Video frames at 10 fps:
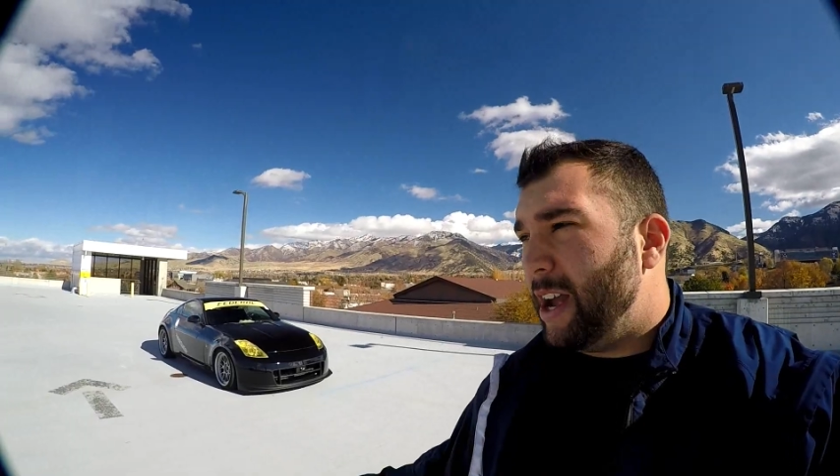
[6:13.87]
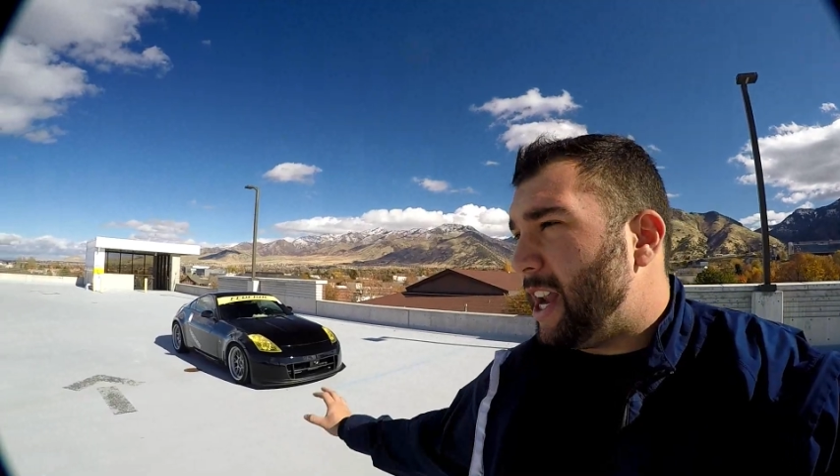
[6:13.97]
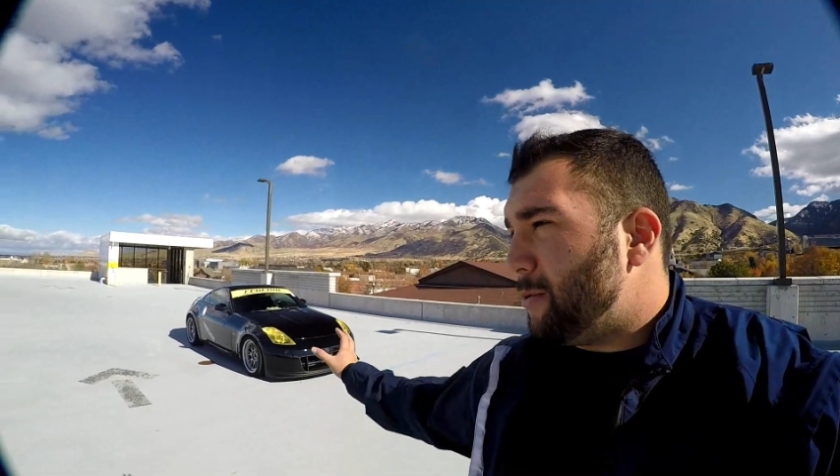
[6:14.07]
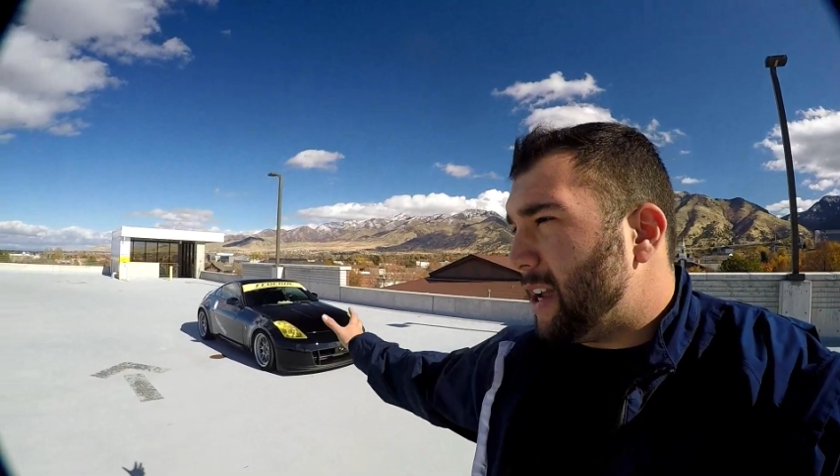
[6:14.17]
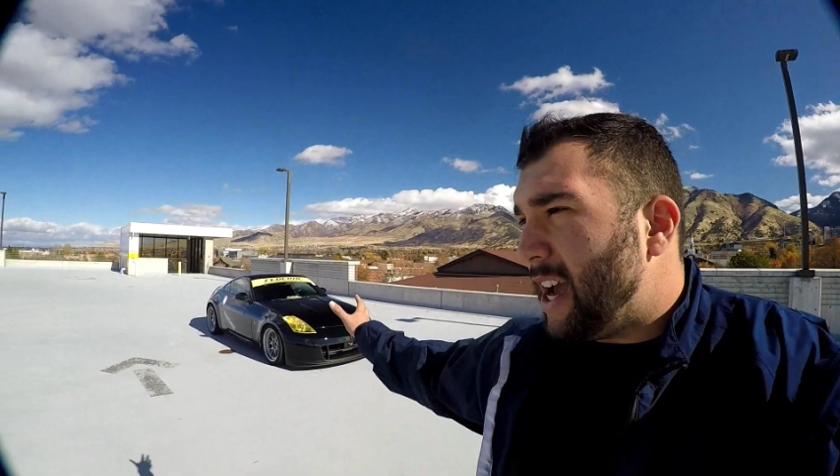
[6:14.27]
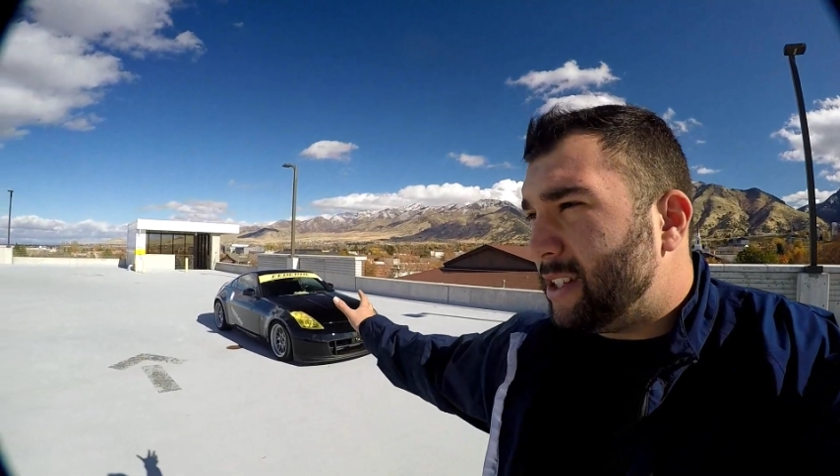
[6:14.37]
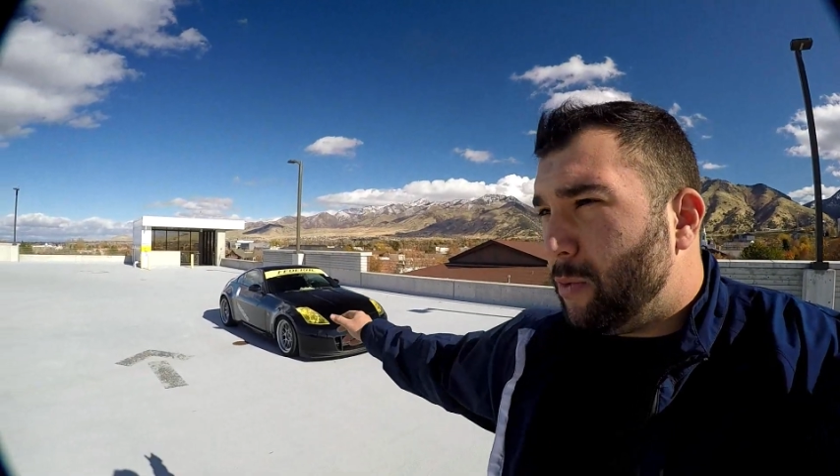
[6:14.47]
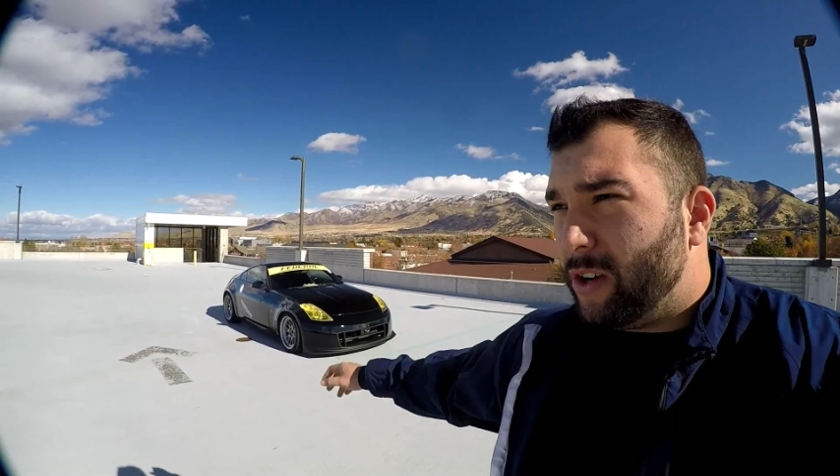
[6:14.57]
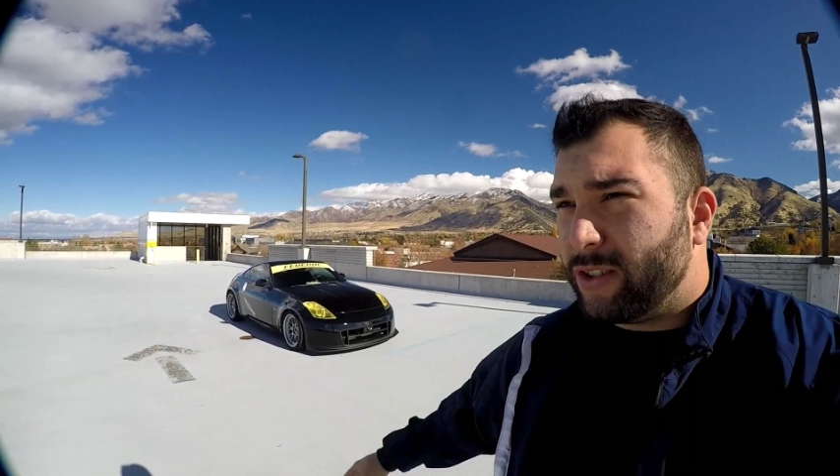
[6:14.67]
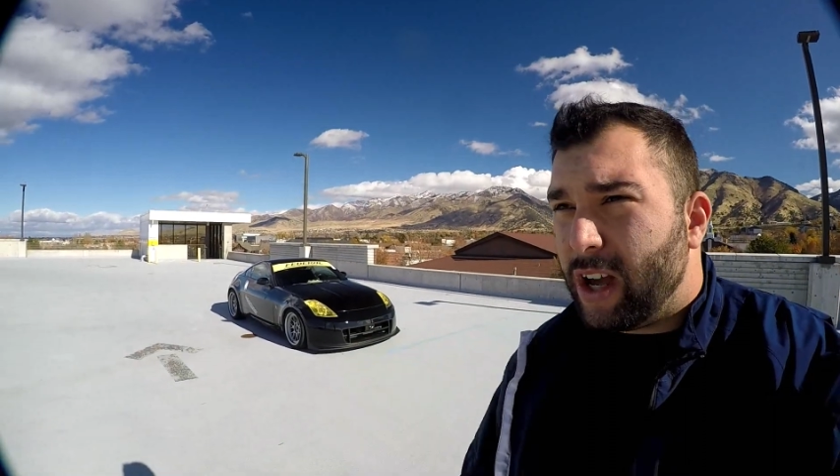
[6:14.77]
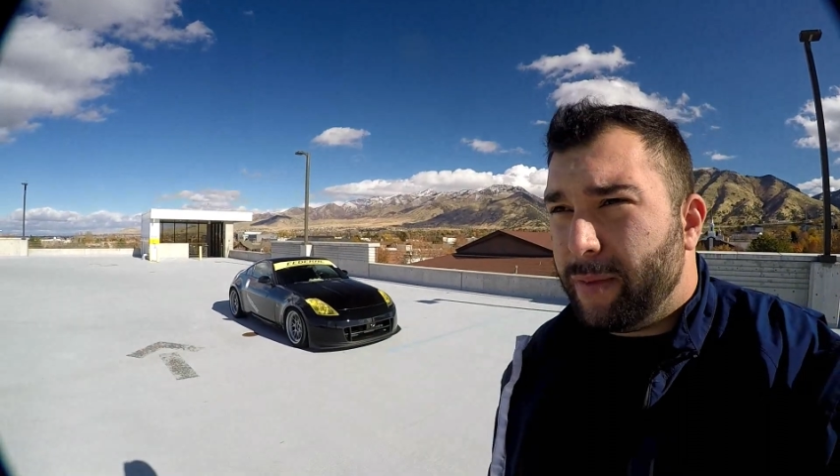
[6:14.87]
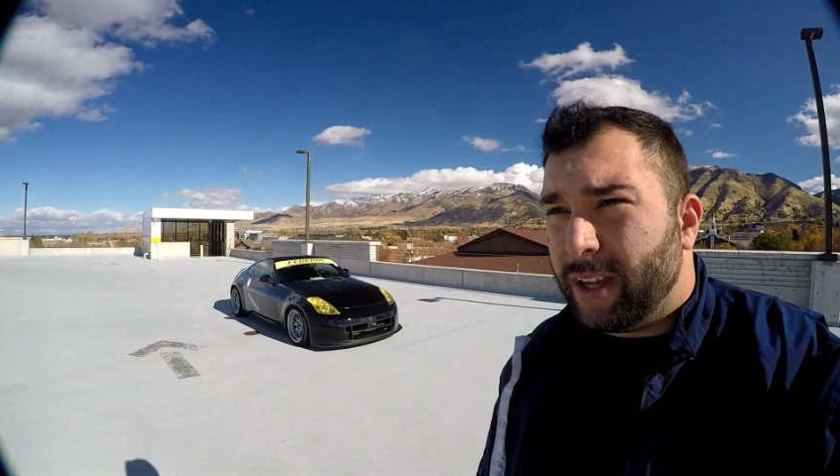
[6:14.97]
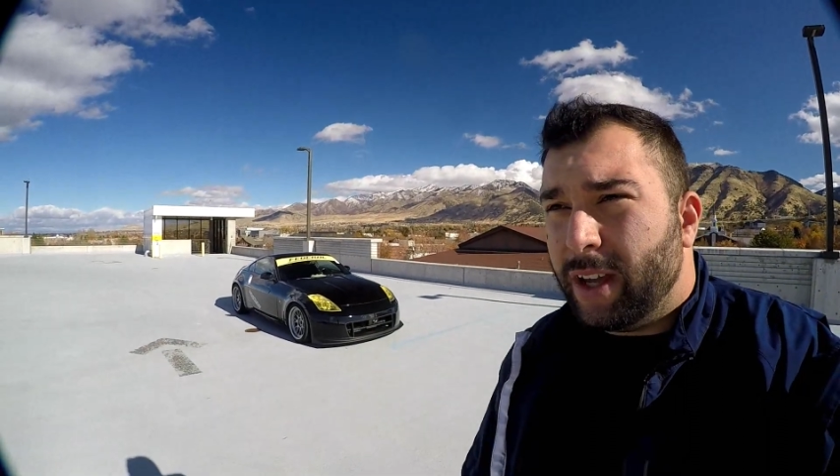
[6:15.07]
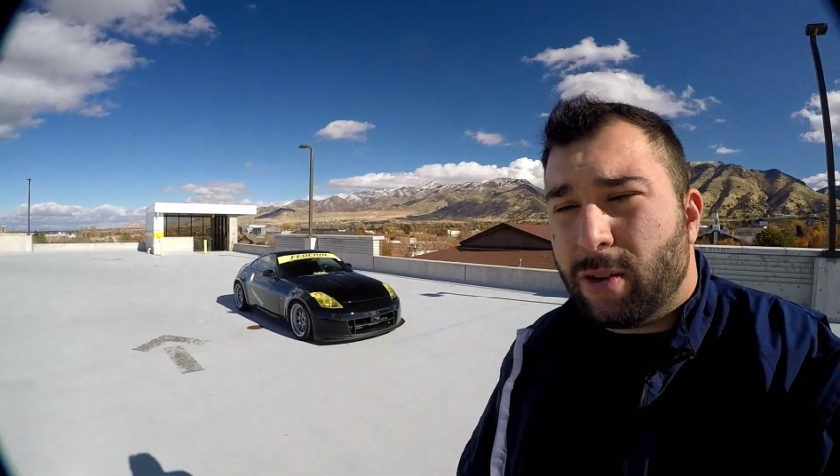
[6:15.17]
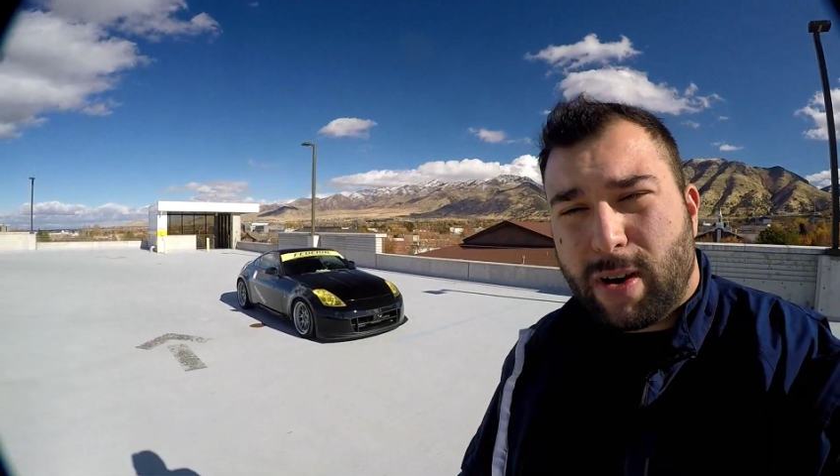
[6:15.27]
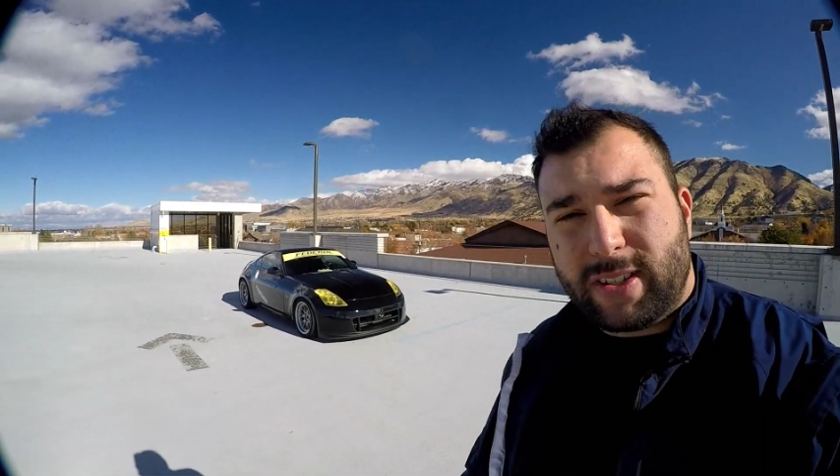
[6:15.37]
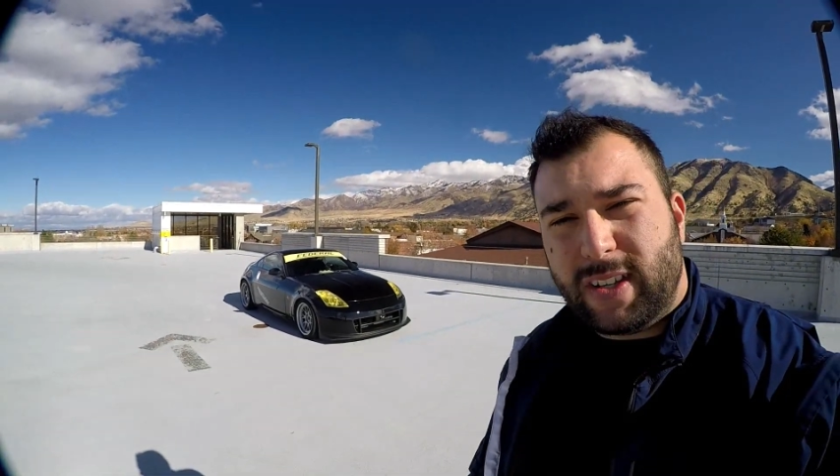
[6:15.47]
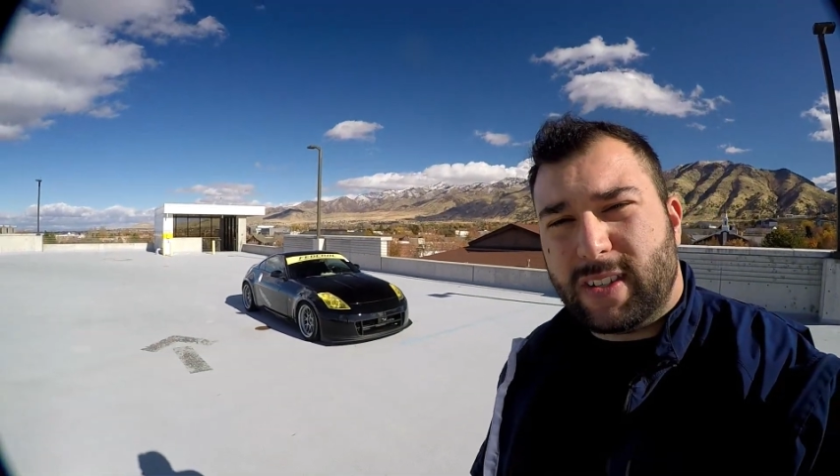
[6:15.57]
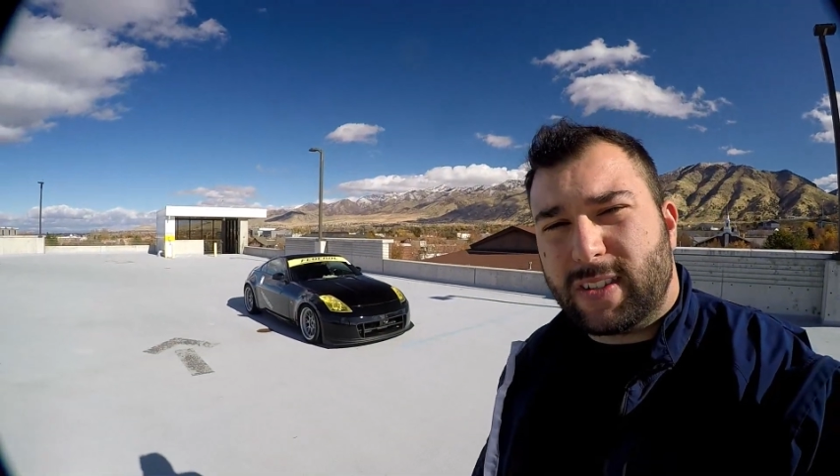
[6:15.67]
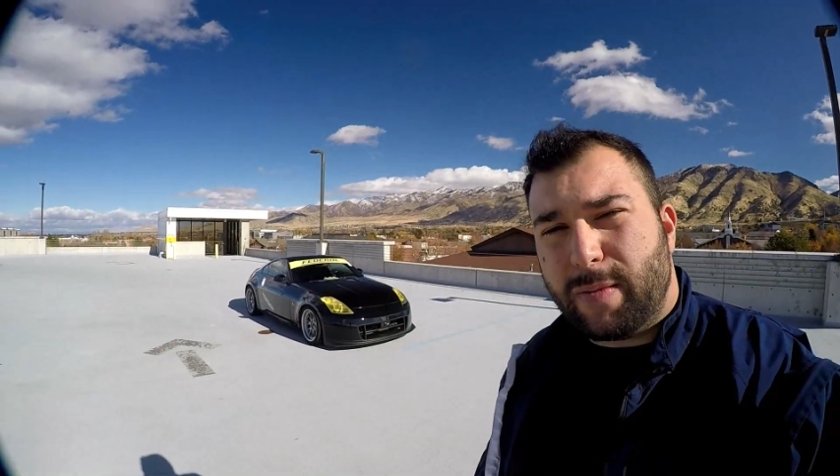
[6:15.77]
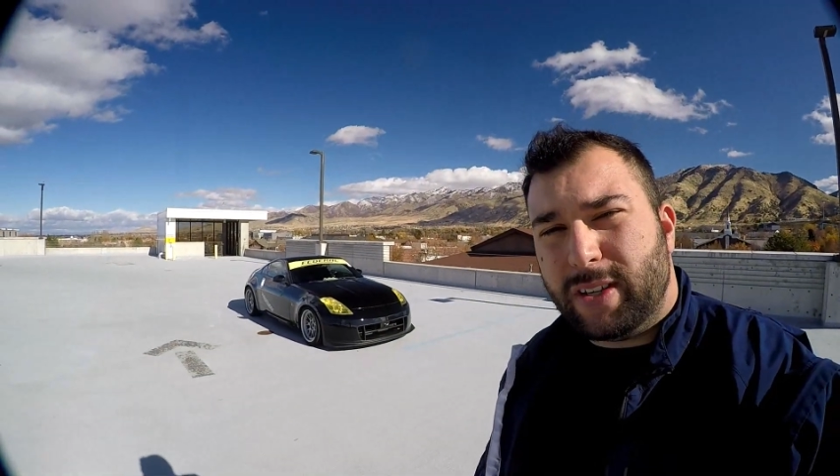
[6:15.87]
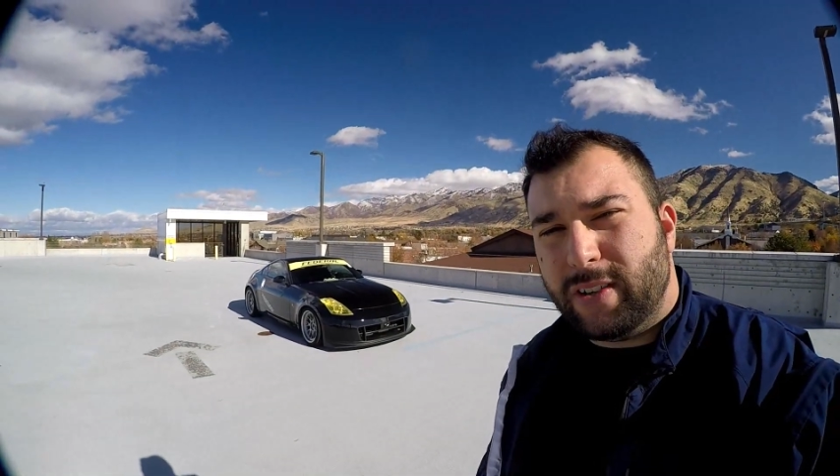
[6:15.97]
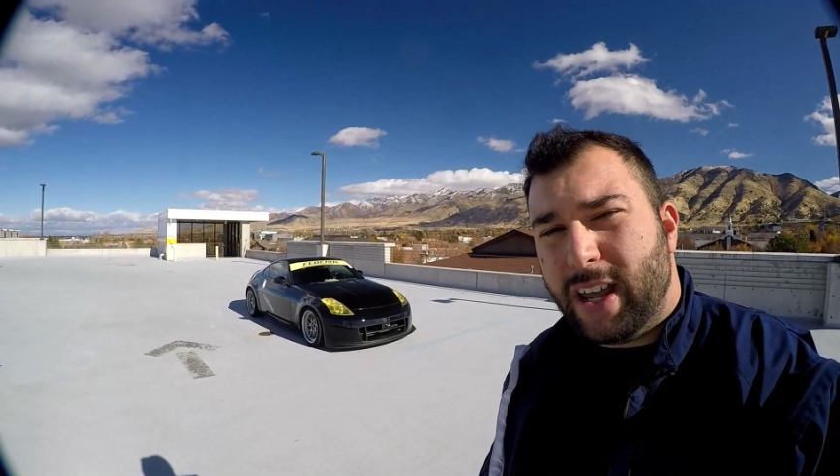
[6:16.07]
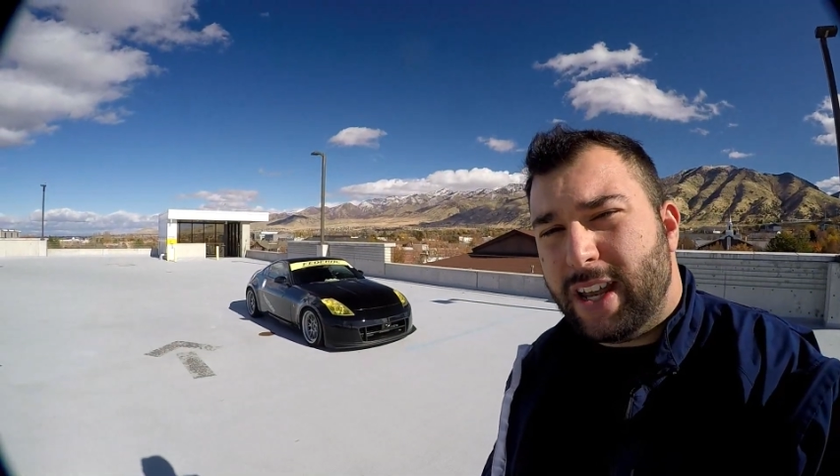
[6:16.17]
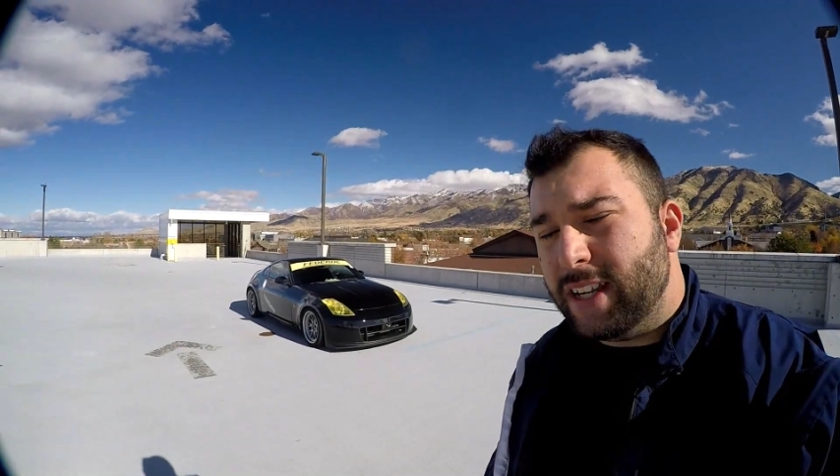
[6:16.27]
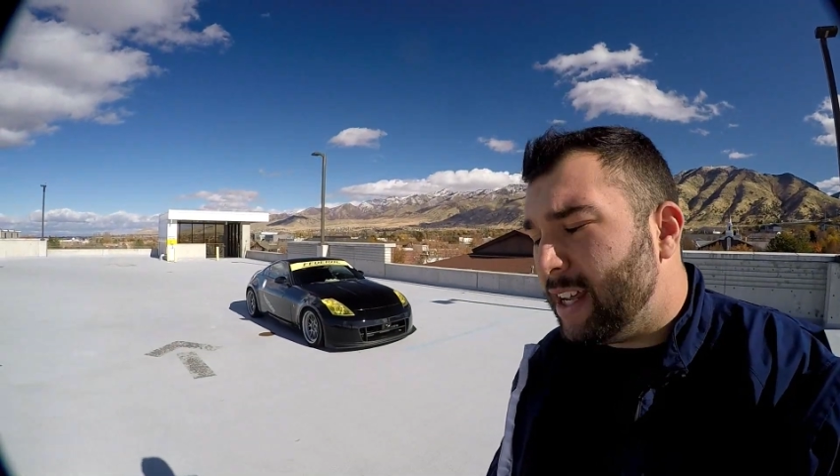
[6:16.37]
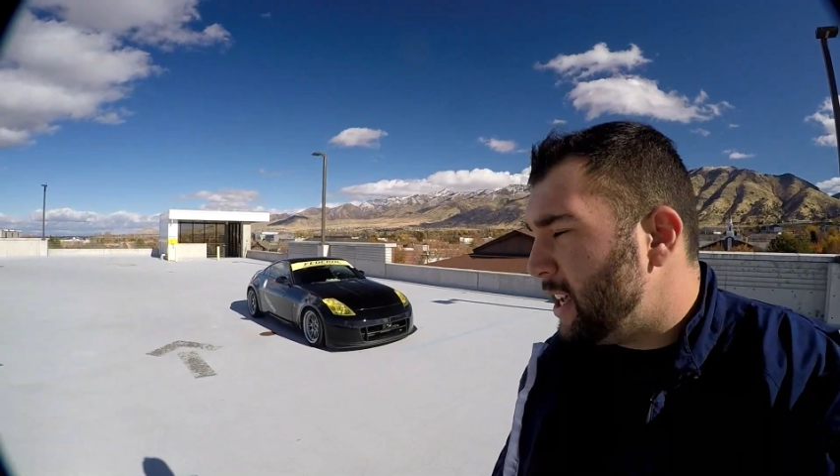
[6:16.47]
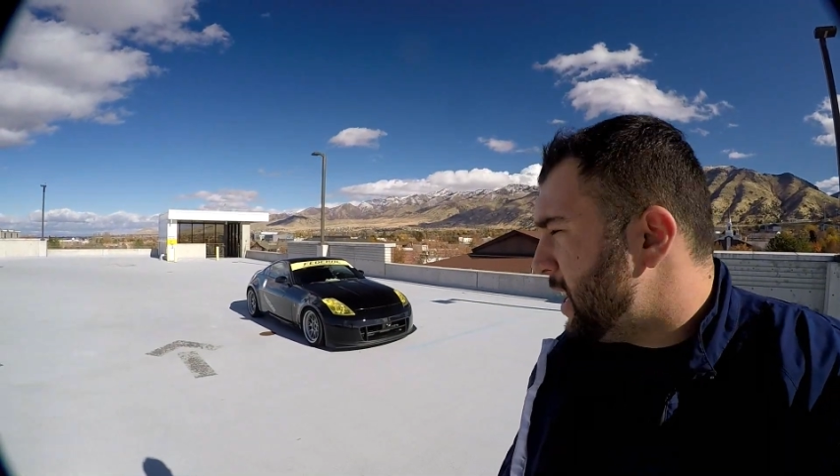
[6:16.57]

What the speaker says: Anyway guys, winter's coming, race season's coming to an end.